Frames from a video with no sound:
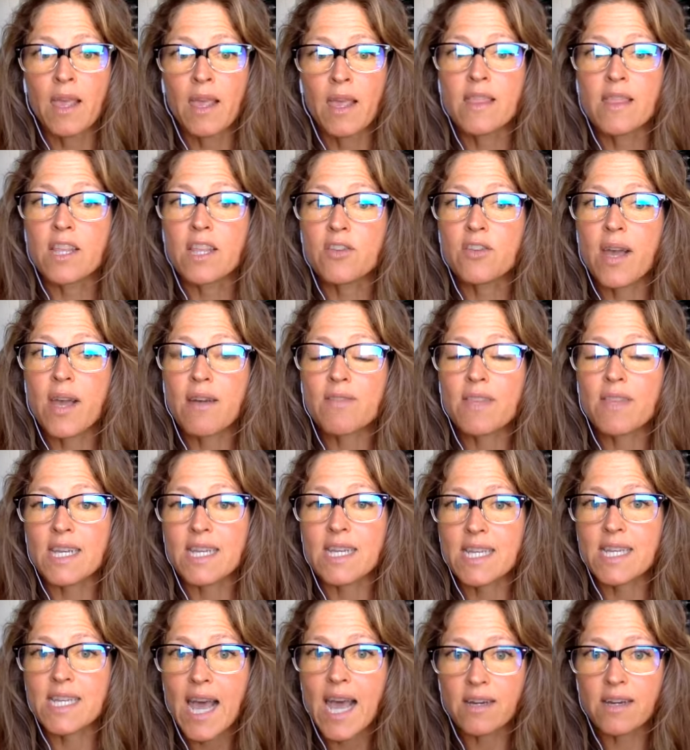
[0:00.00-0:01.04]
Then you have the
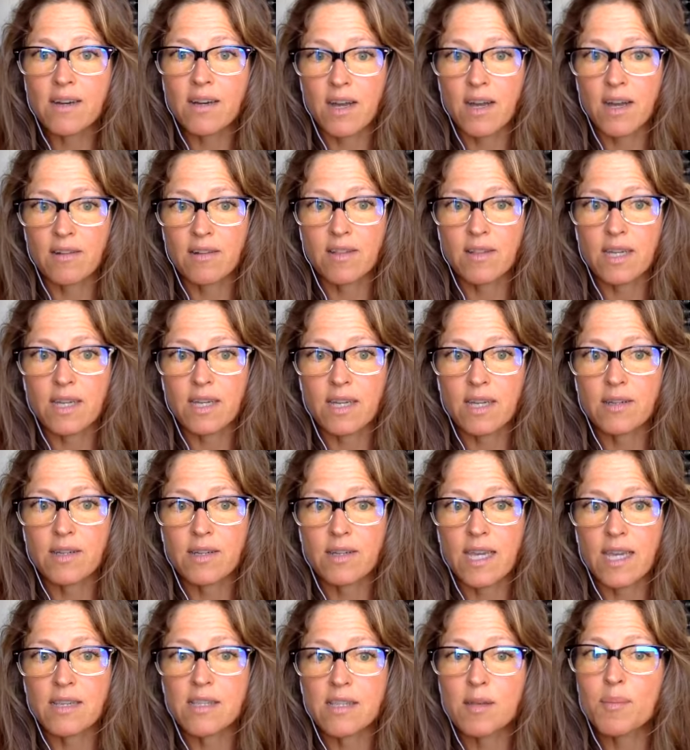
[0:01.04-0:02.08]
attack conflict,
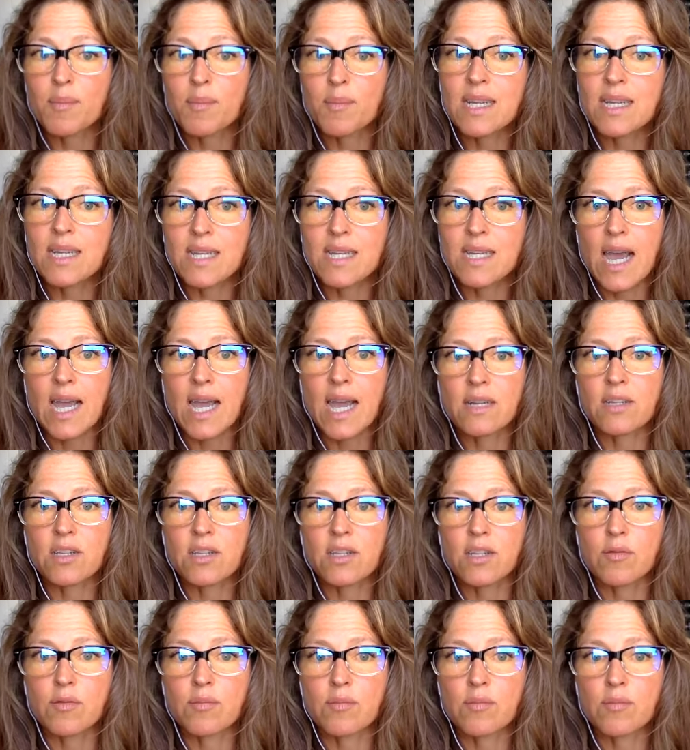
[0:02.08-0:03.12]
okay? Somebody attacked
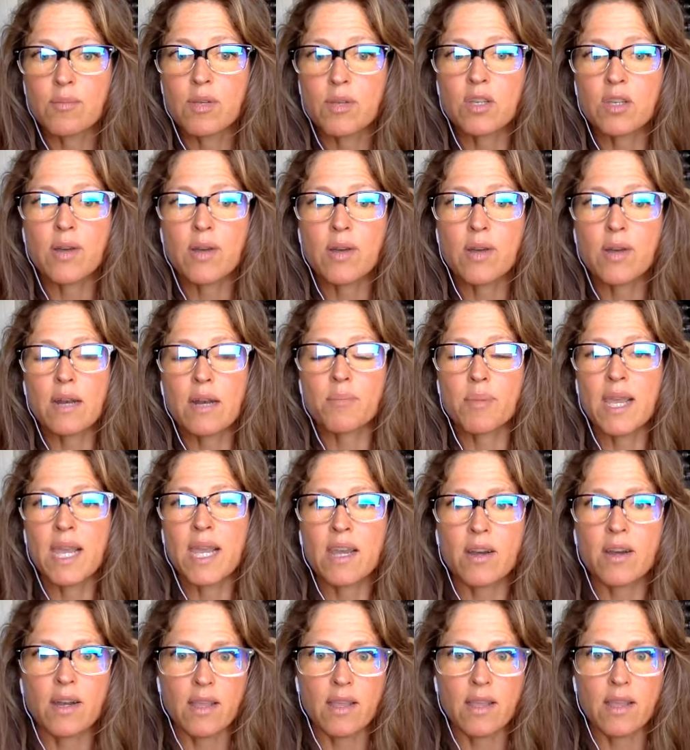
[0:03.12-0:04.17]
you. Maybe you had a
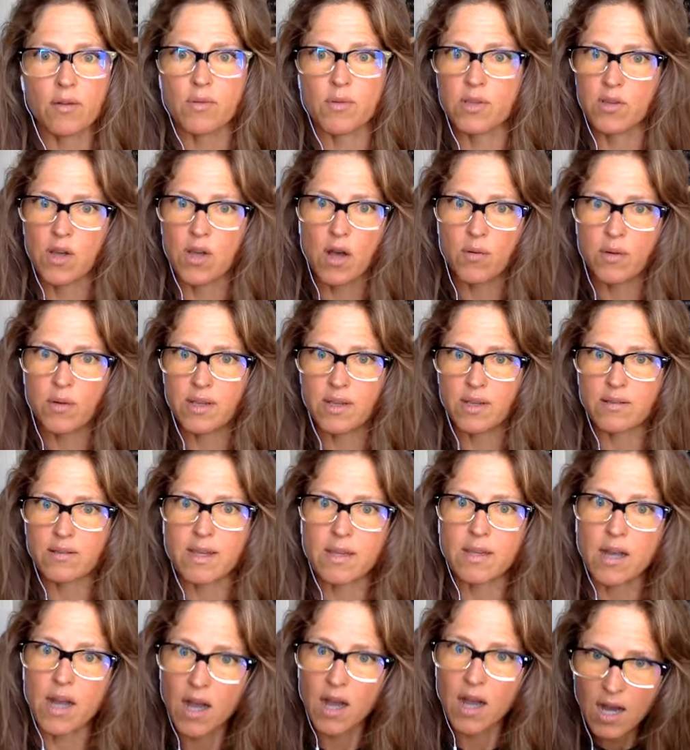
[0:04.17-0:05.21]
parent that was always
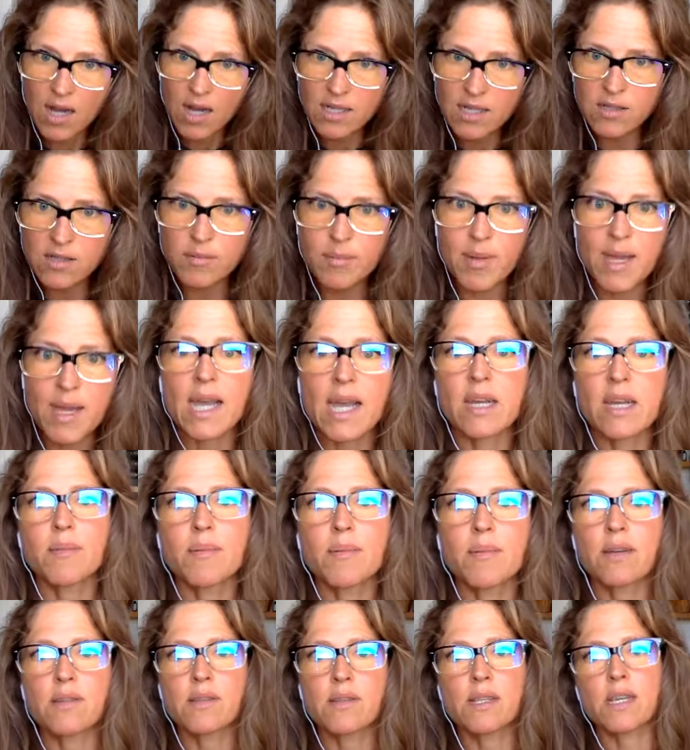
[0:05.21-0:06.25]
like on your back
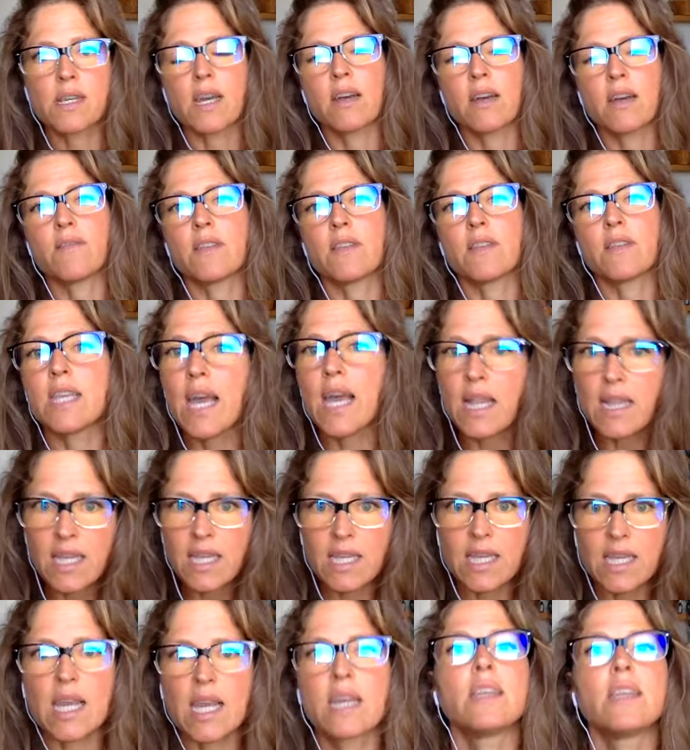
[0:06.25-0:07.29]
about stuff,
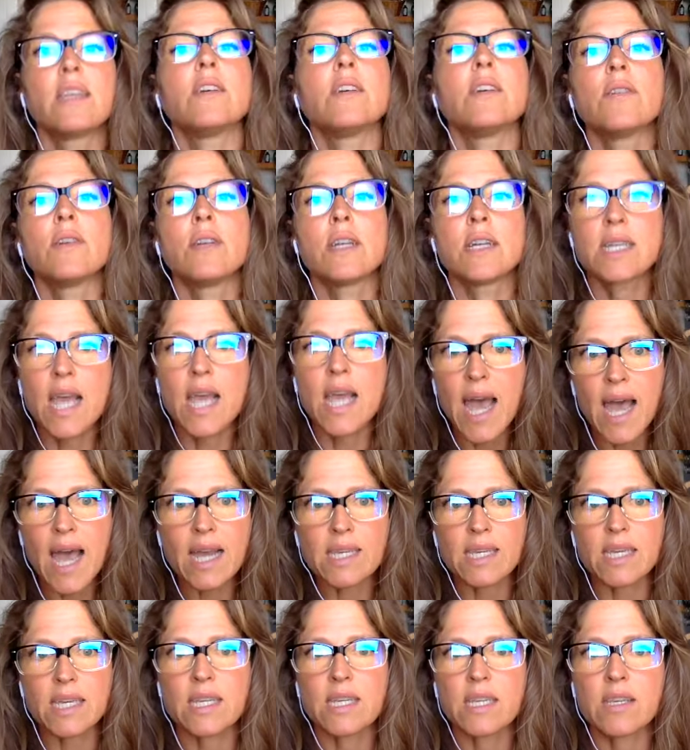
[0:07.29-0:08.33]
yelling at you and
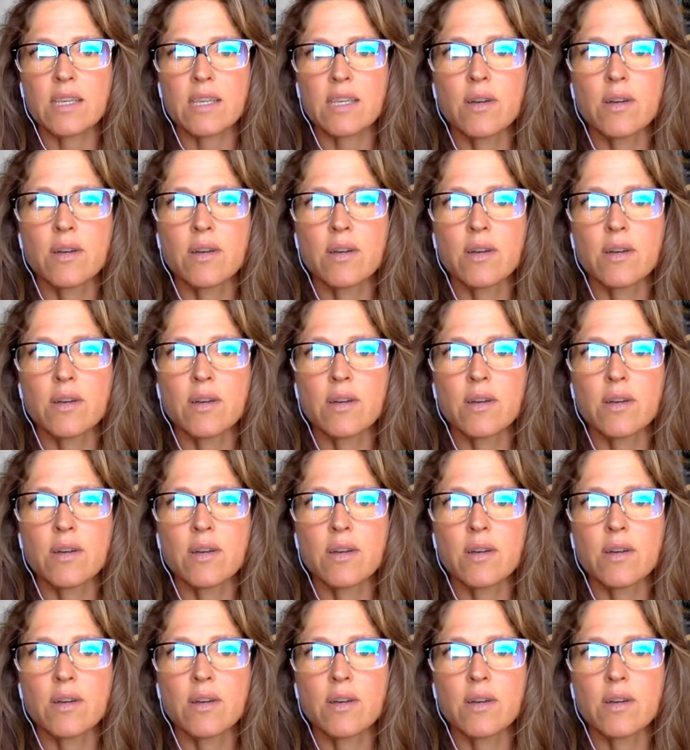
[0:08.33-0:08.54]
attacking you